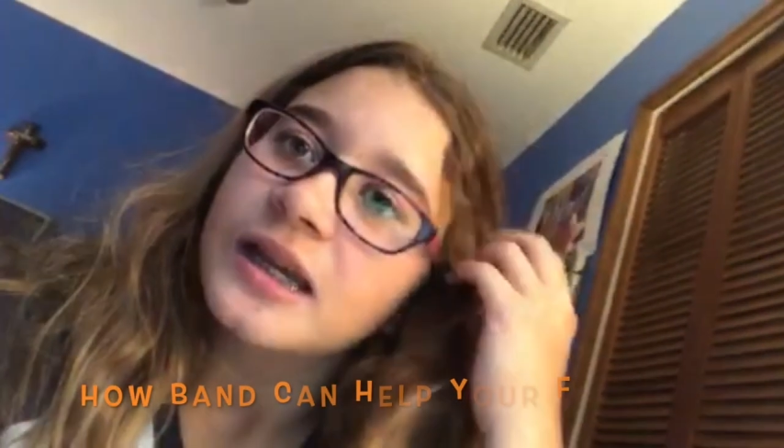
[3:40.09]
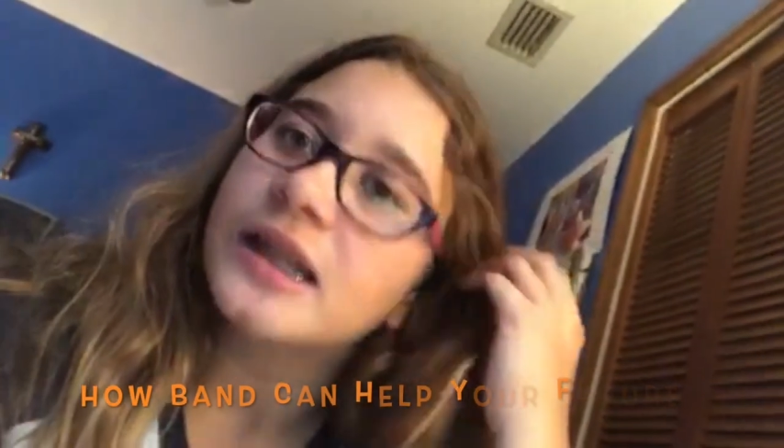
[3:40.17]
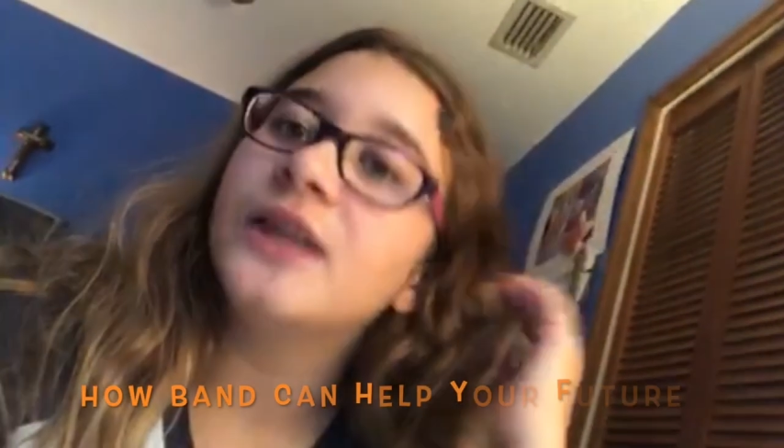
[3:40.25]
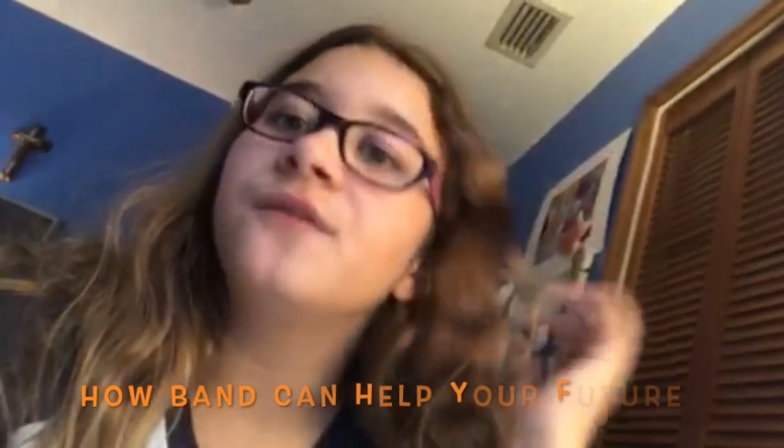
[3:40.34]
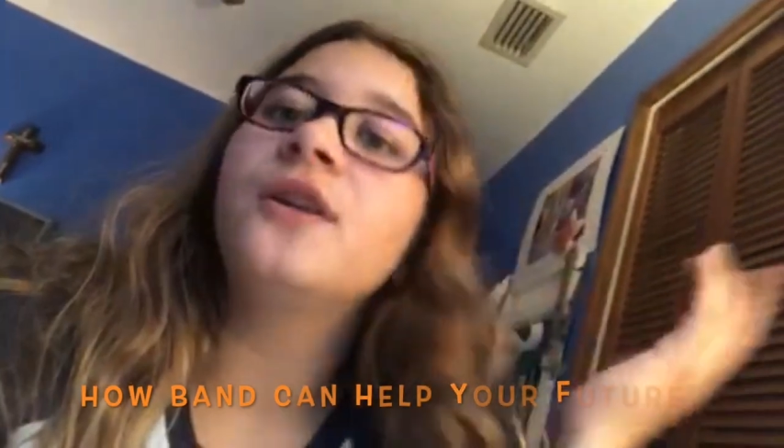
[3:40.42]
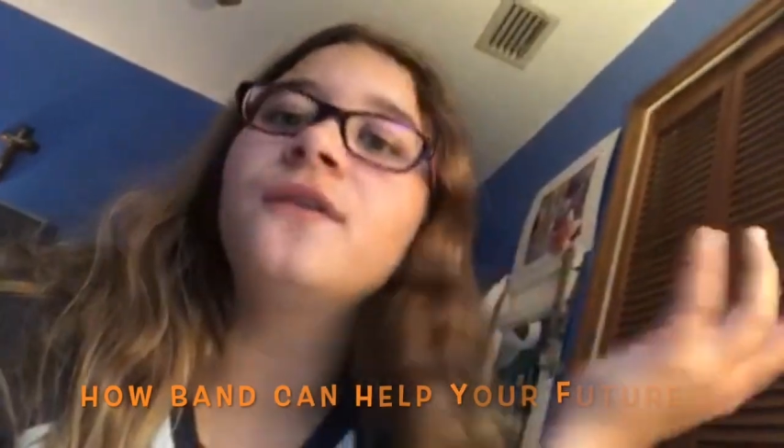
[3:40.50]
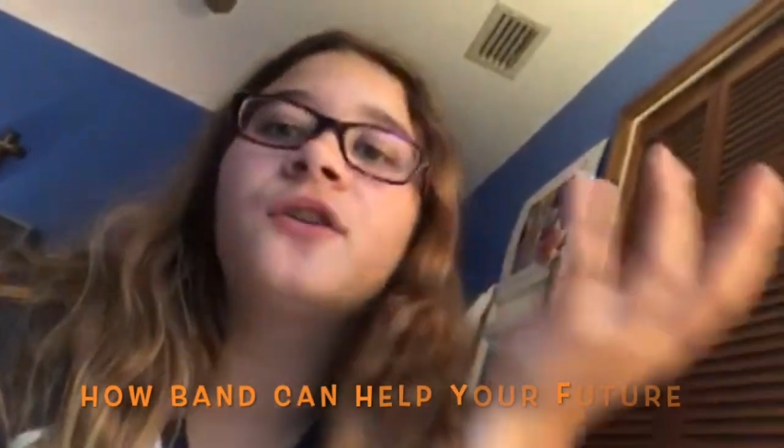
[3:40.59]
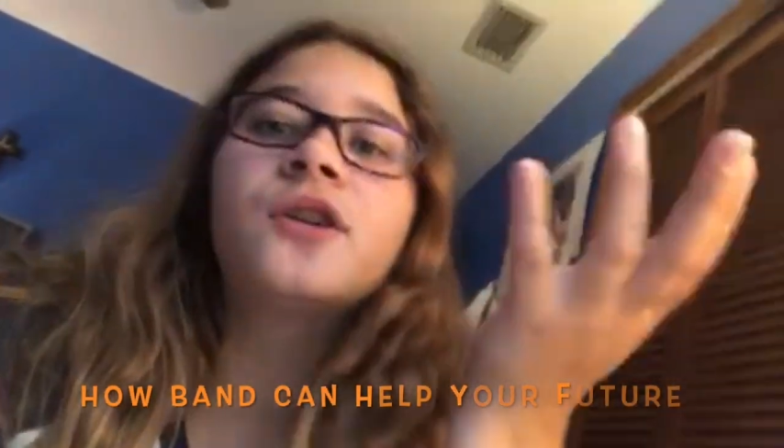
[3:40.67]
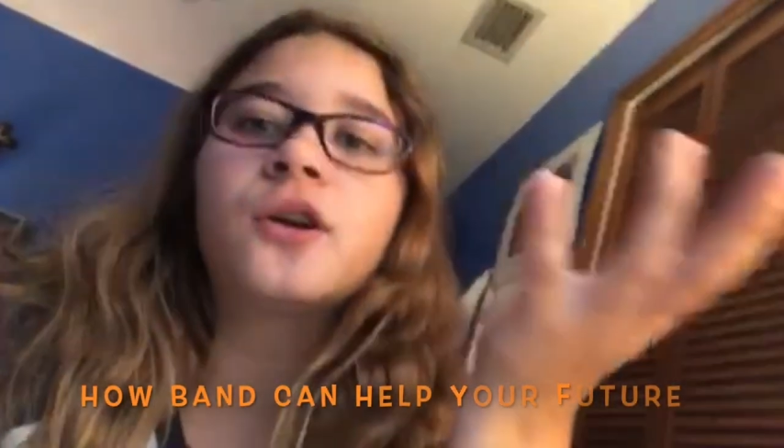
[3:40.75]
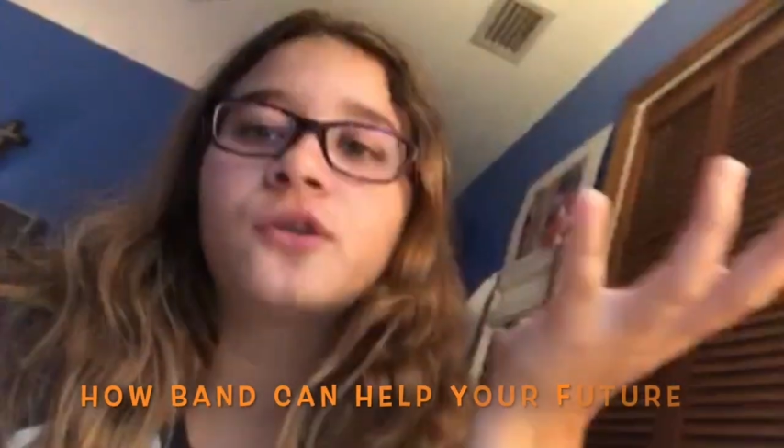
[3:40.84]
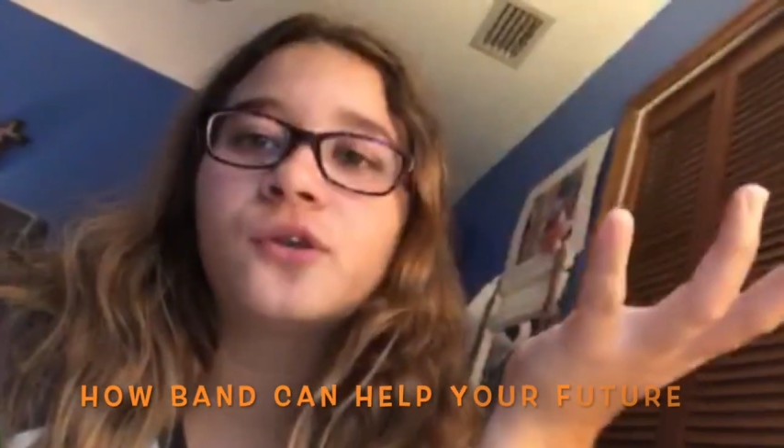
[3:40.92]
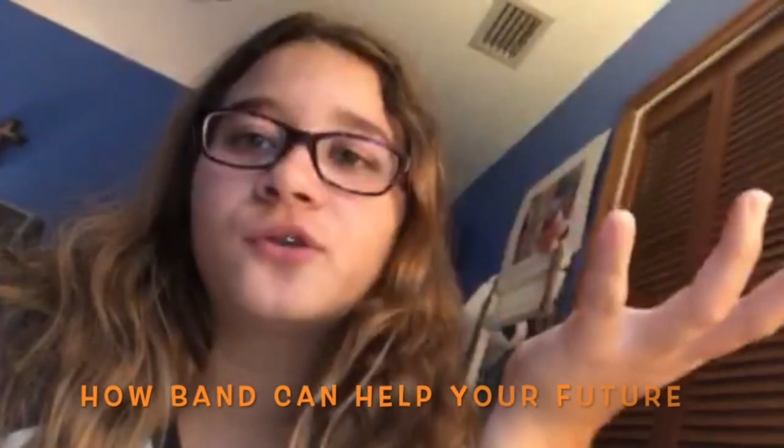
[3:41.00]
Even if you
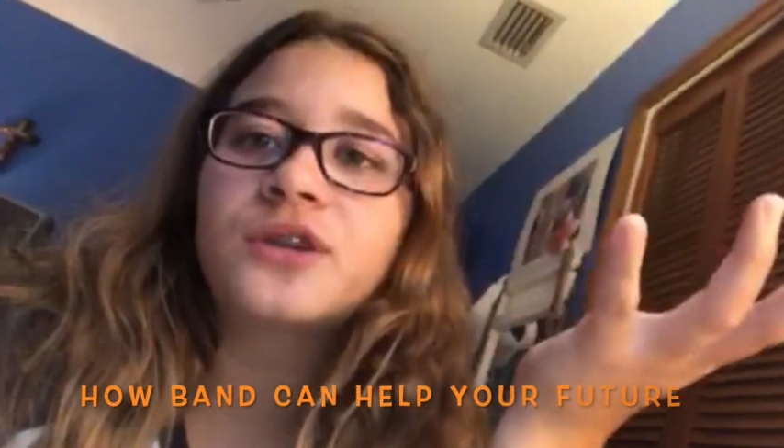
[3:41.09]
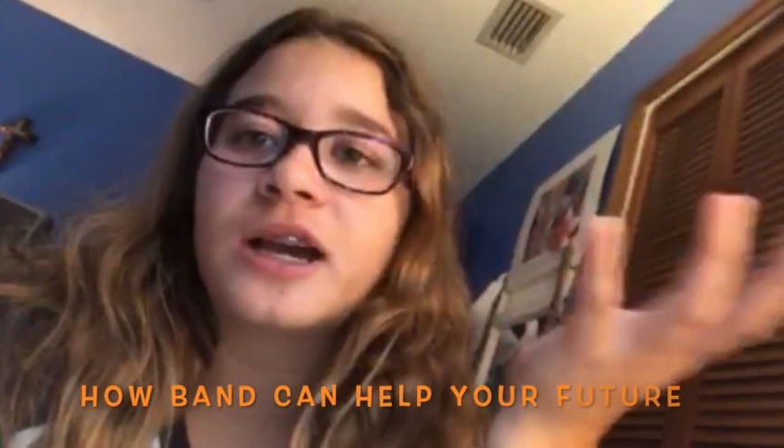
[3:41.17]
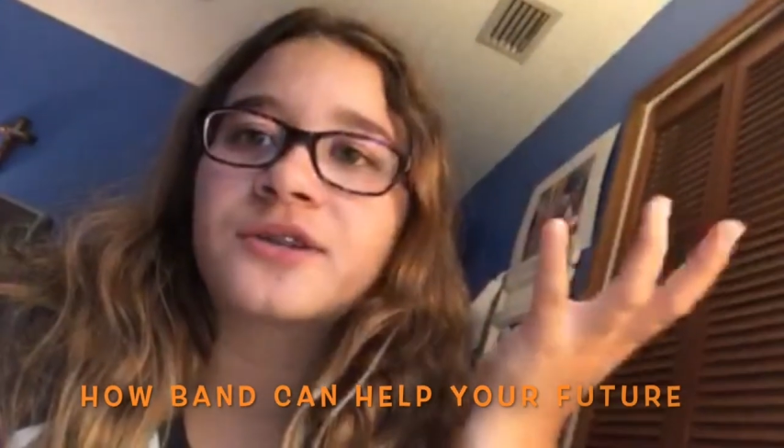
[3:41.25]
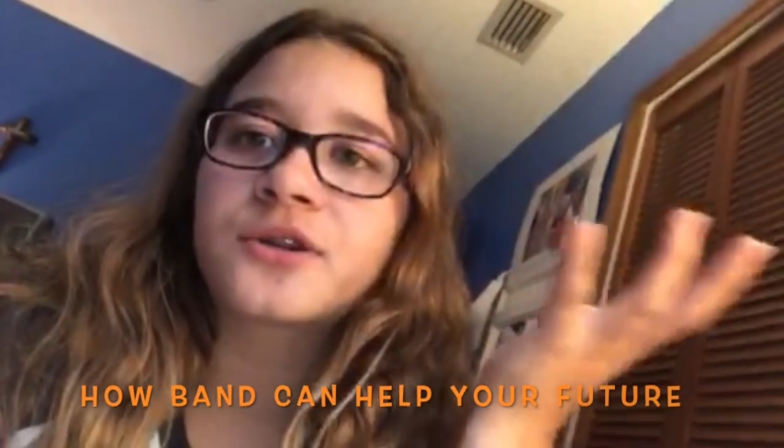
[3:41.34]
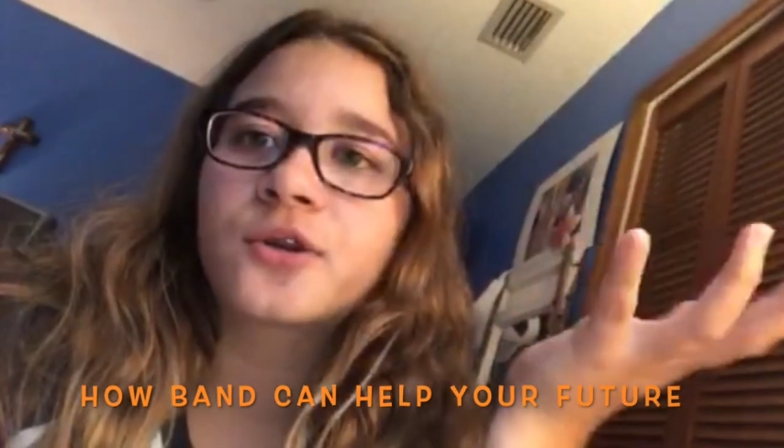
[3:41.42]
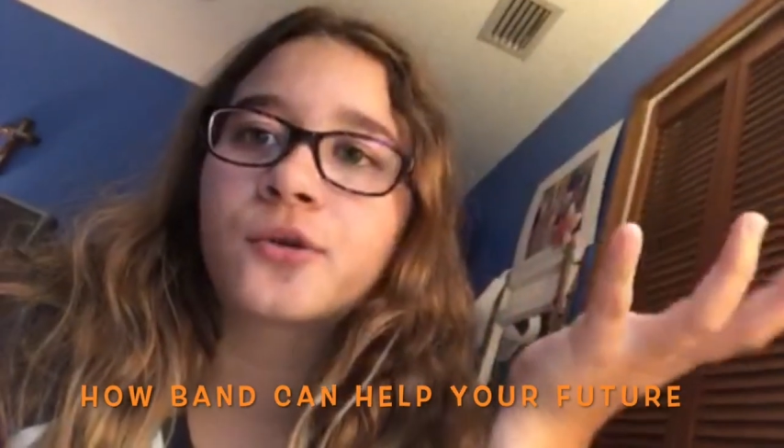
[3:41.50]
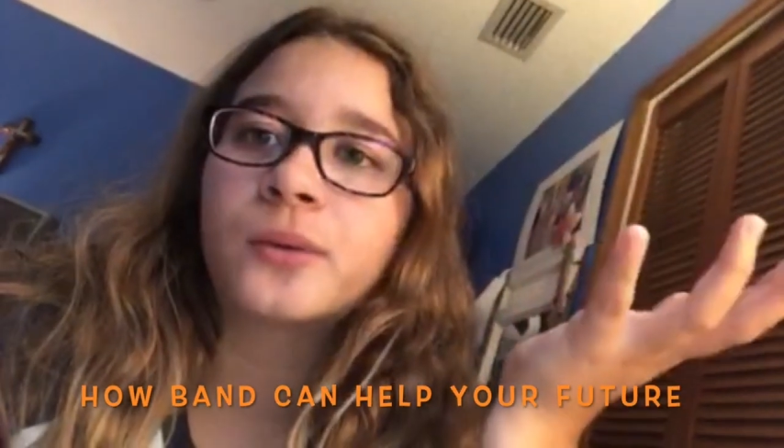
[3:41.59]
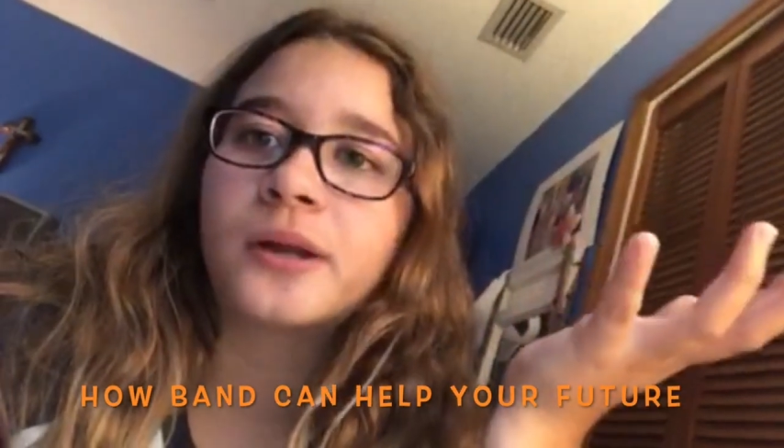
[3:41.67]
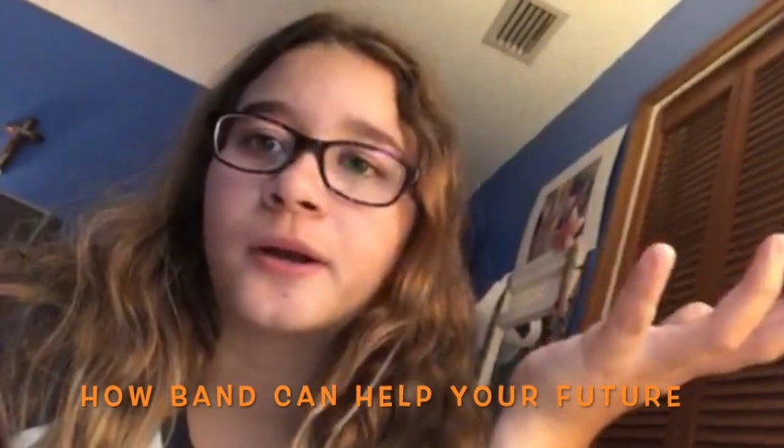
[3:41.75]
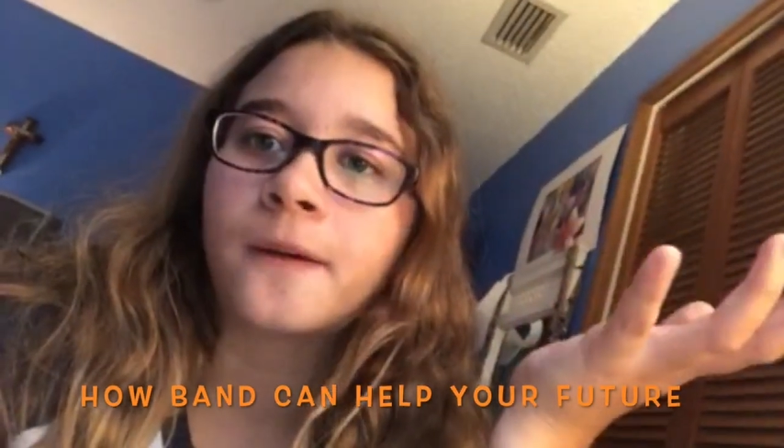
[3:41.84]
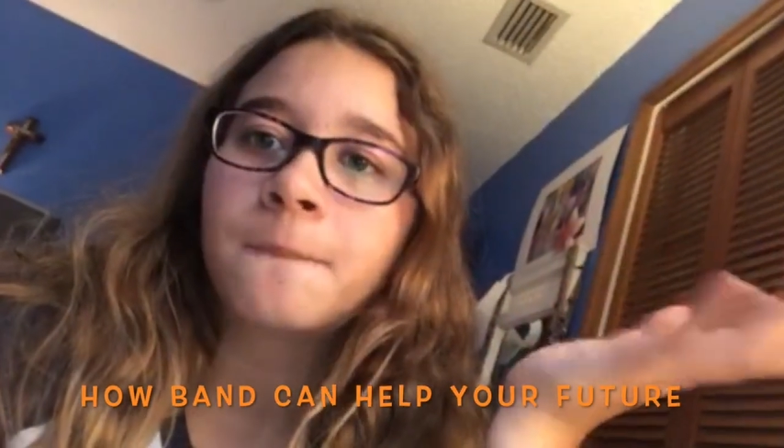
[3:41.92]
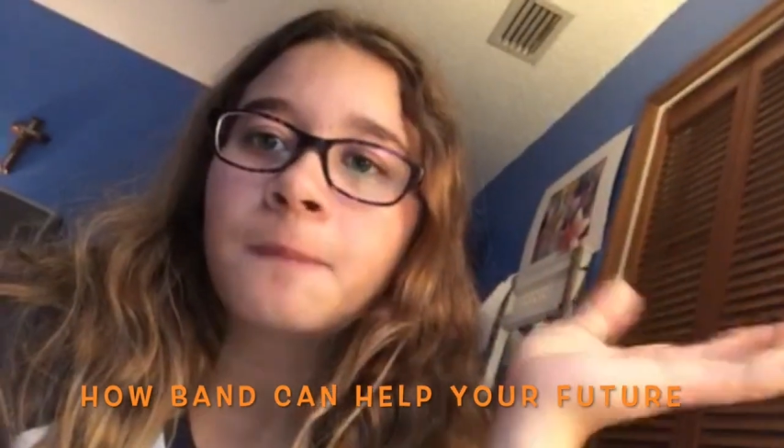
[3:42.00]
don't use it as a
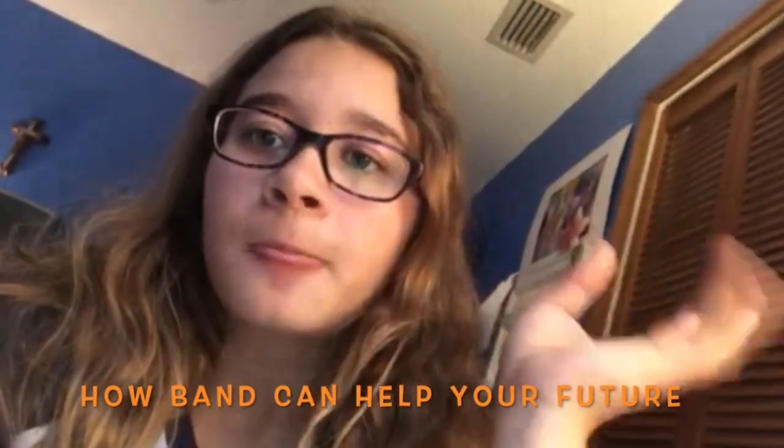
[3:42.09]
career,